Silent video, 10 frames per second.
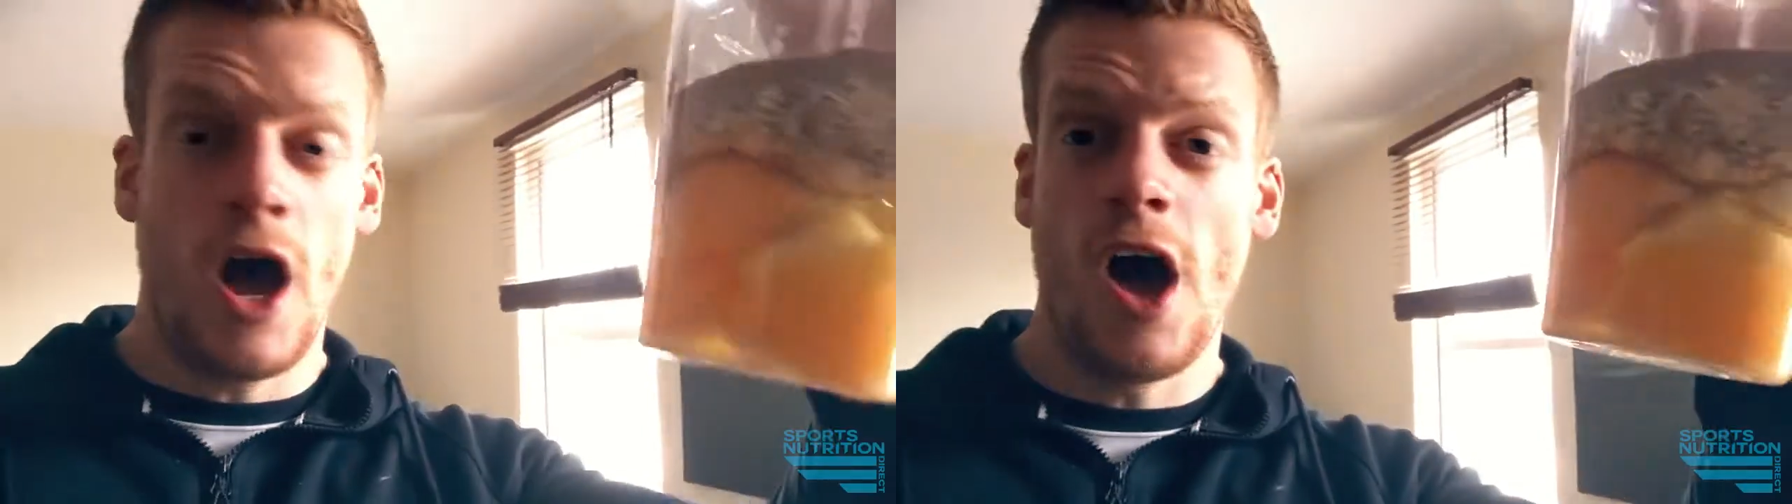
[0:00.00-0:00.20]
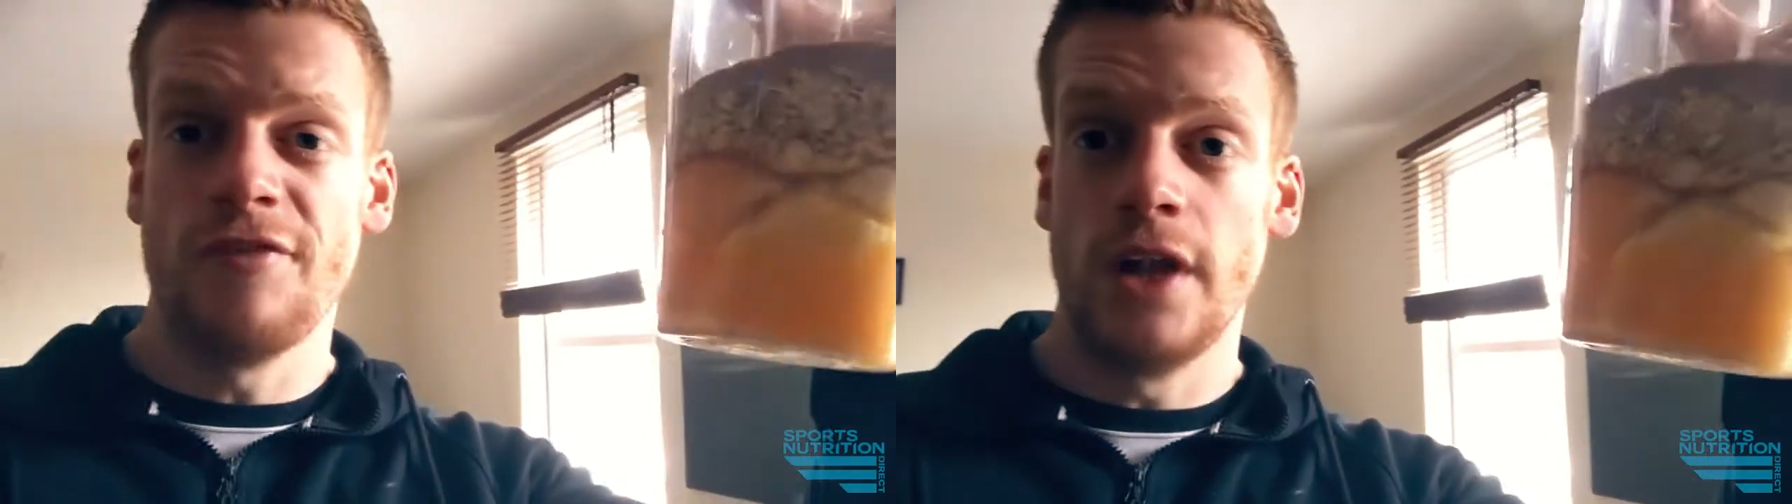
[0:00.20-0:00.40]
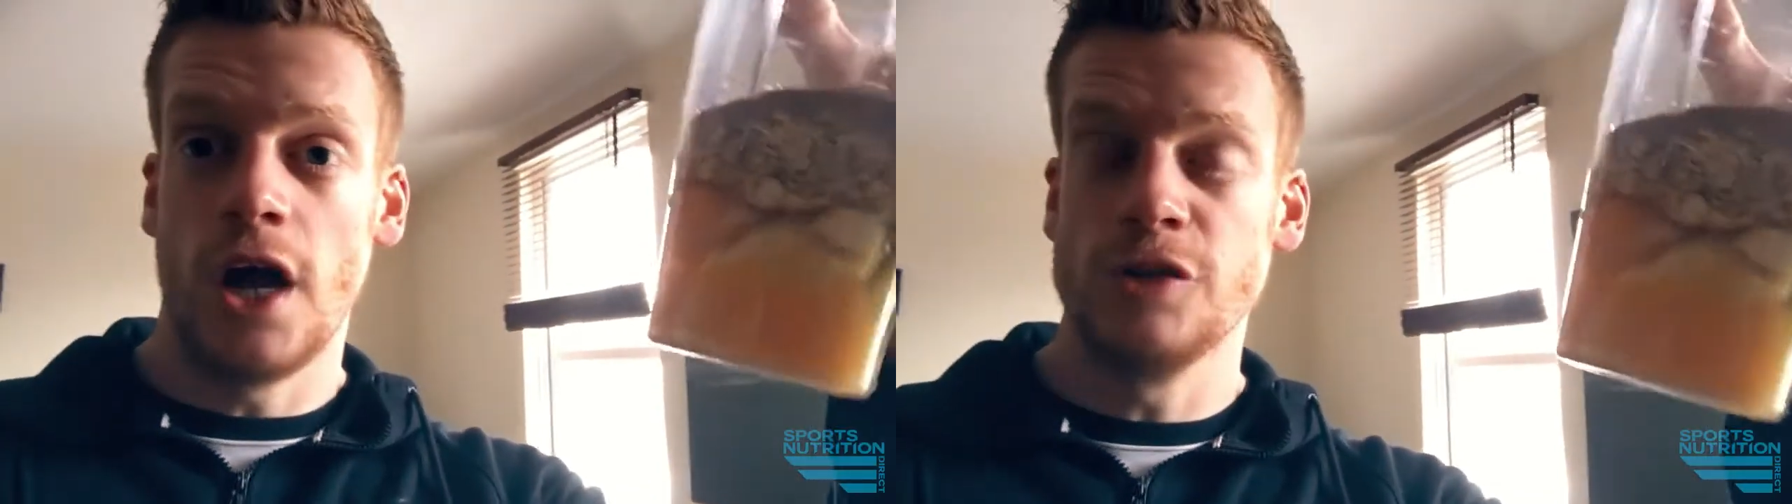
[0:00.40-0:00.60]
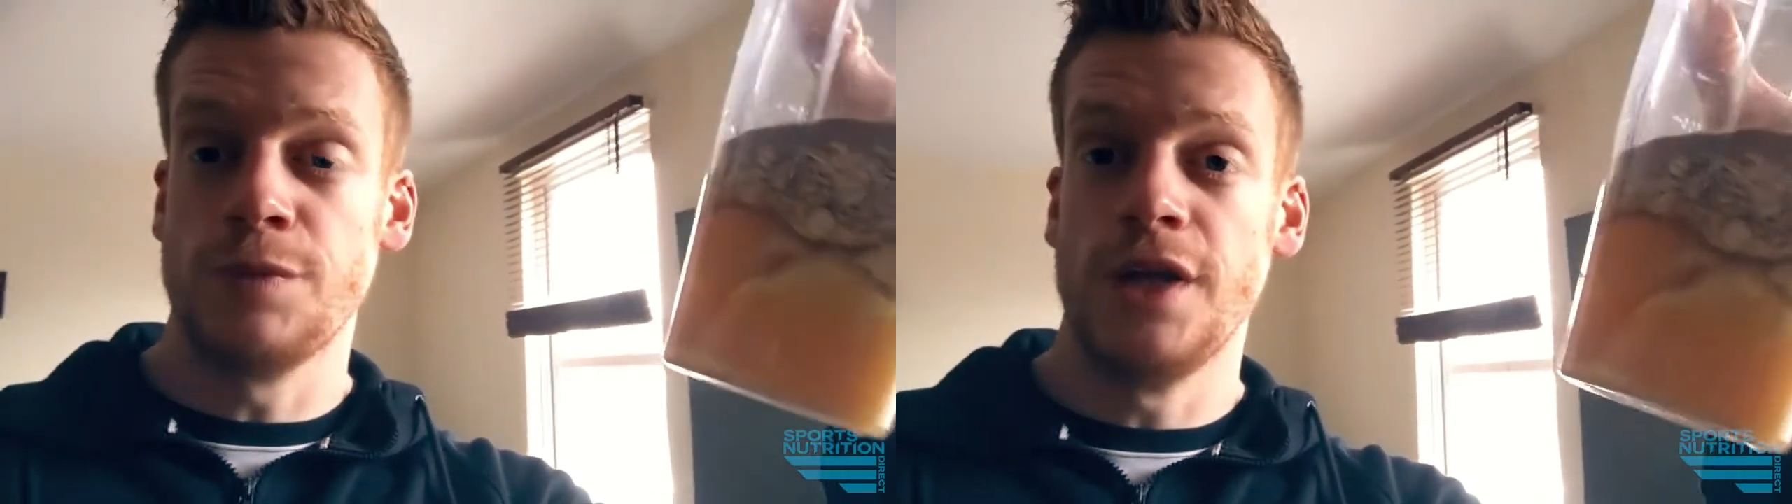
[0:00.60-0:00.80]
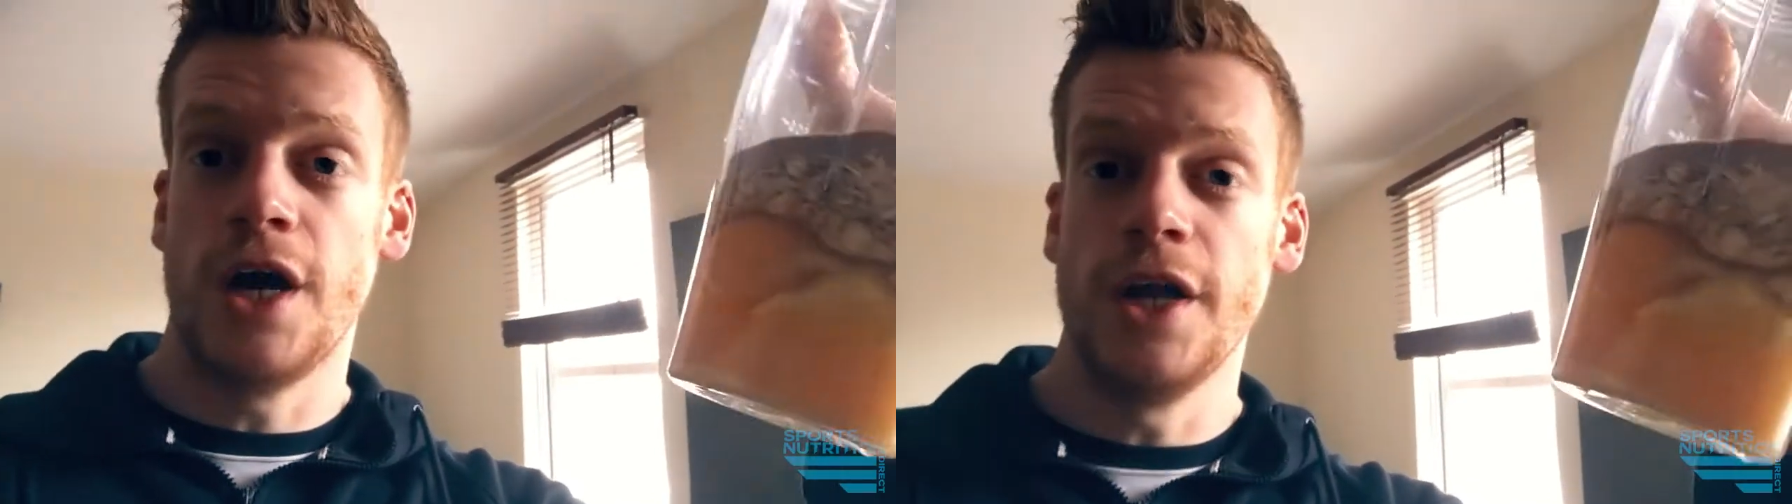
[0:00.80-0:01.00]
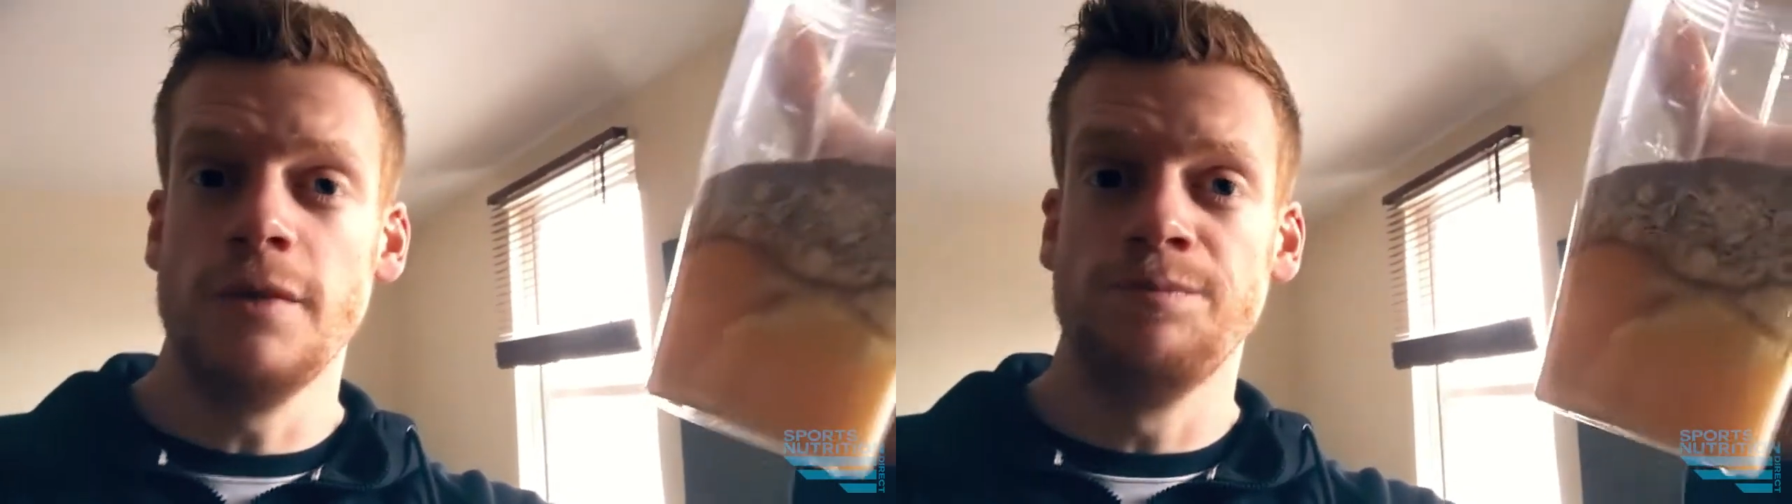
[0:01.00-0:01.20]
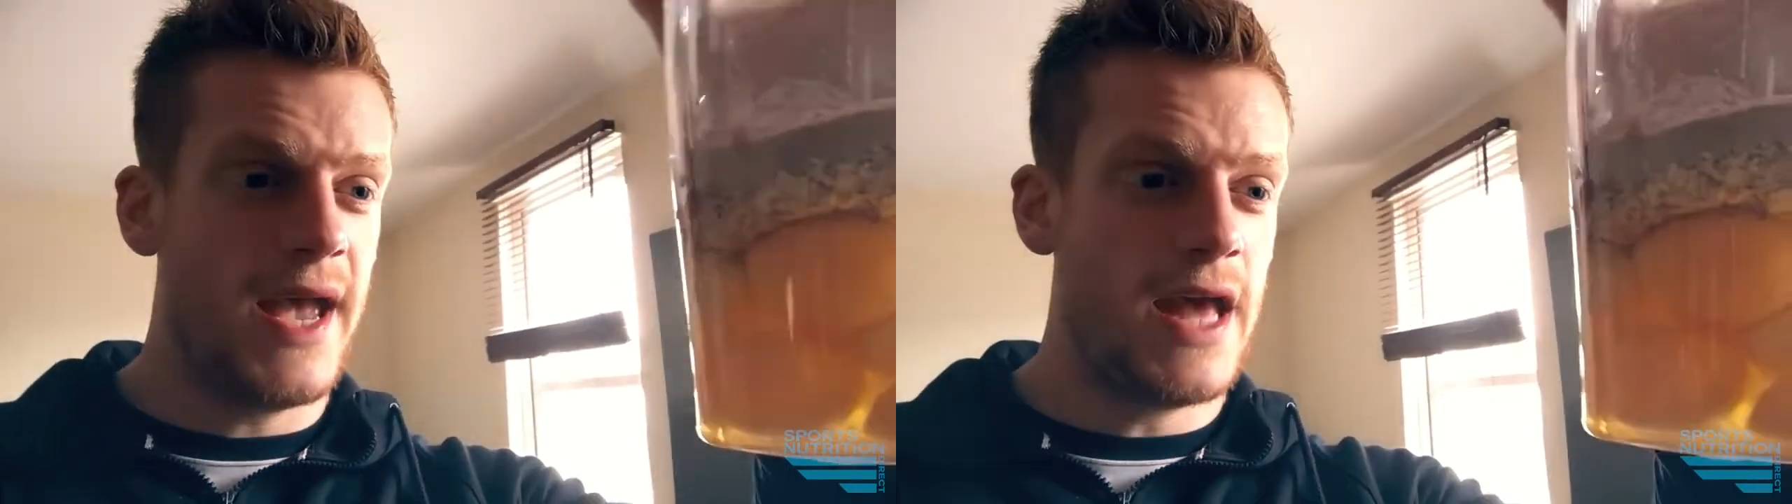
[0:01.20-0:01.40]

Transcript: half a large banana,